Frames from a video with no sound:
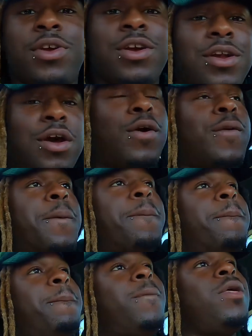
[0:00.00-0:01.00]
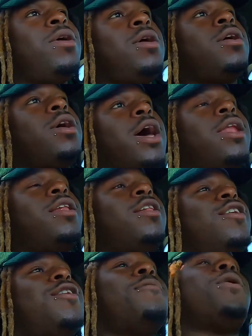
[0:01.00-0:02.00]
You know, got a
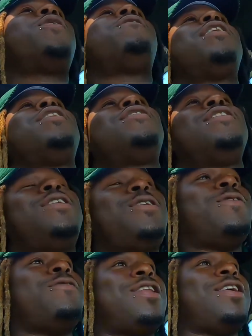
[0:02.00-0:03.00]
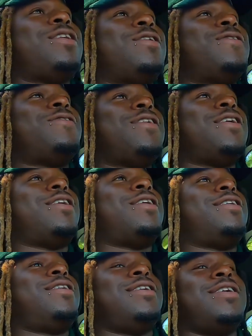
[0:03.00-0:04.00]
little motivation to do videos for
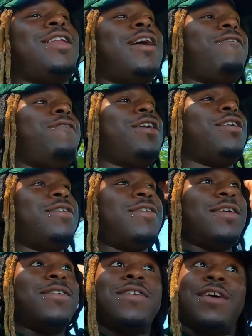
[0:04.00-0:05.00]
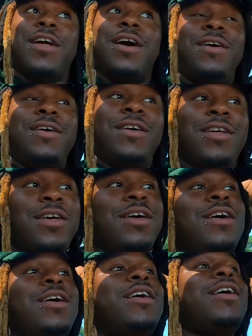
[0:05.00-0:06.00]
y'all. I figure since, you know,
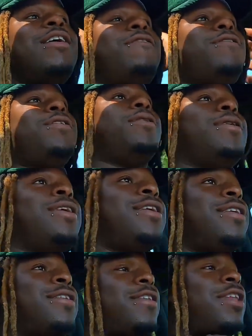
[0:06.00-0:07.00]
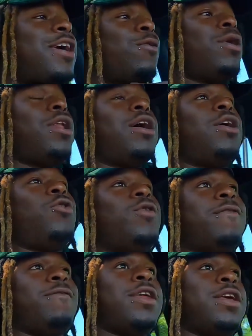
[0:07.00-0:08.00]
it feels good today, why not do
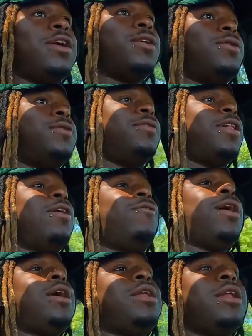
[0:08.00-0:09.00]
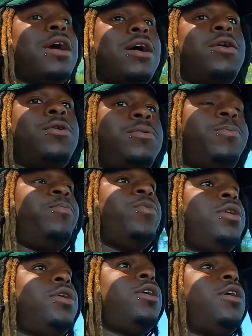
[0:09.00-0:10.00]
a video? Like right now,
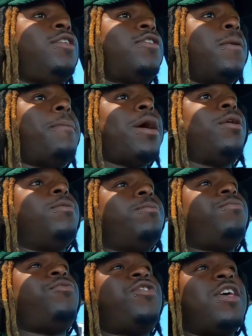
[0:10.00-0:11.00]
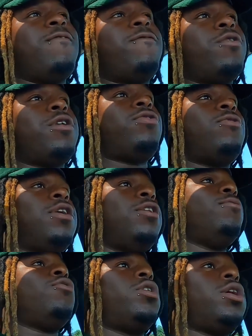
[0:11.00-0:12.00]
it's about 10:43 in
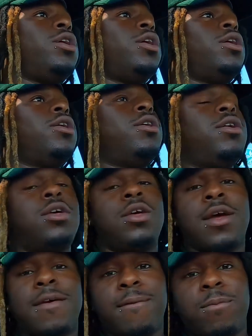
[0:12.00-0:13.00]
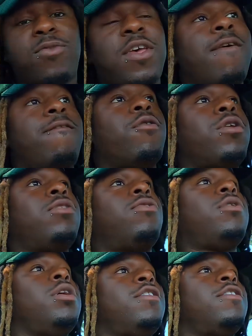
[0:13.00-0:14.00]
the morning, y'all.
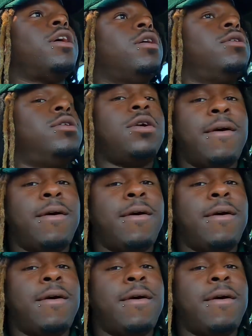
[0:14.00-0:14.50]
10:43, so,